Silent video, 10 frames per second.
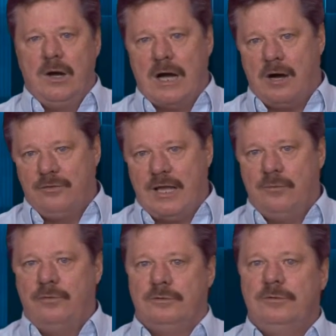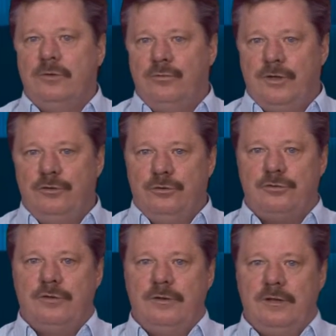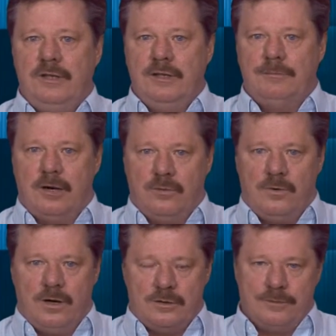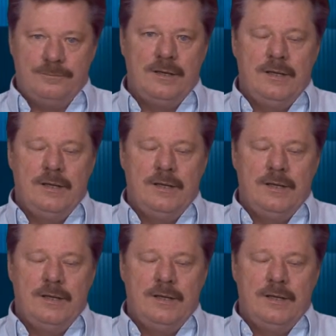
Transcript: how that will reduce the amount of water.